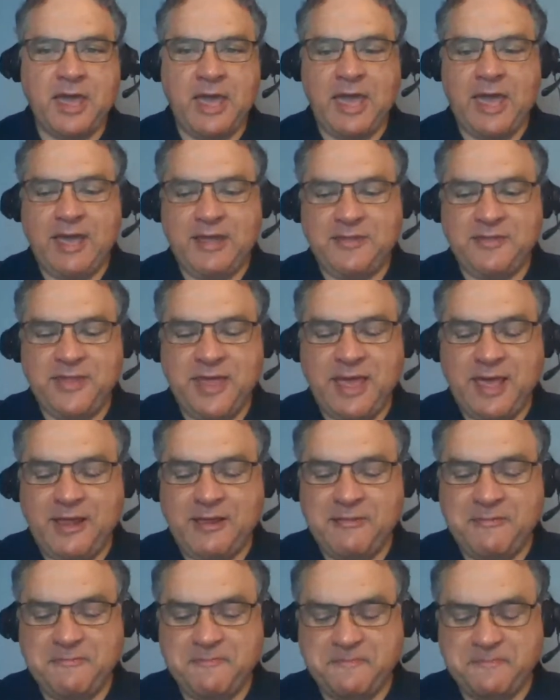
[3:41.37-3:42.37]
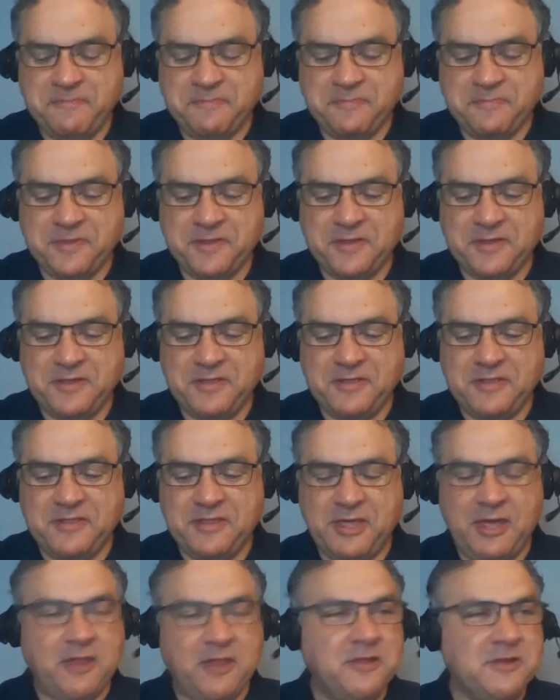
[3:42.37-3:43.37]
and then
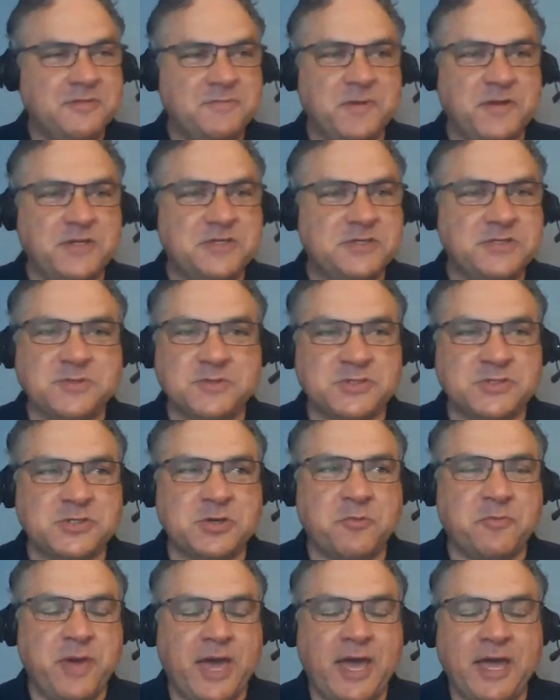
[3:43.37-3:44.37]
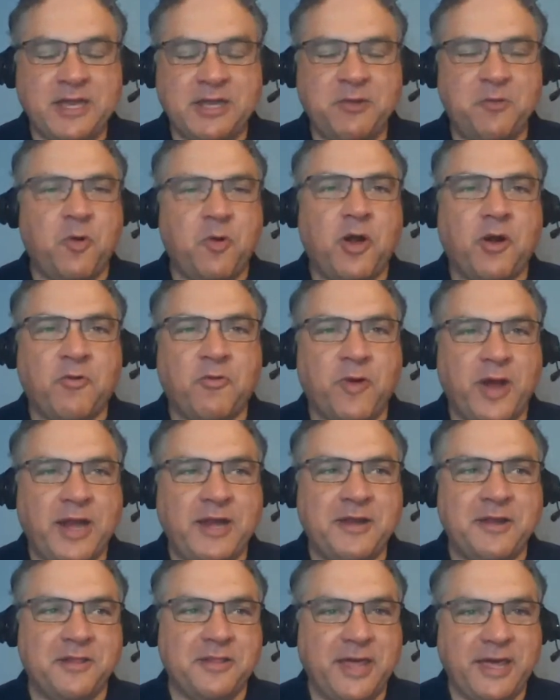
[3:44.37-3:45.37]
the other pitchers were so bad you want a
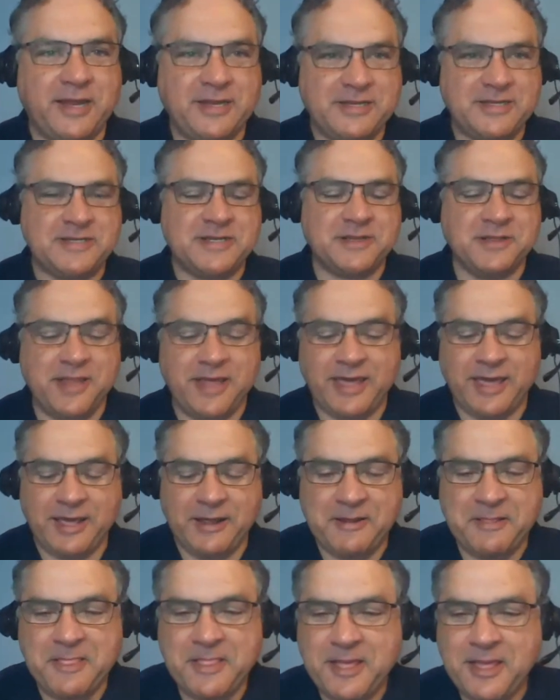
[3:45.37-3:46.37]
rain delay to delay it.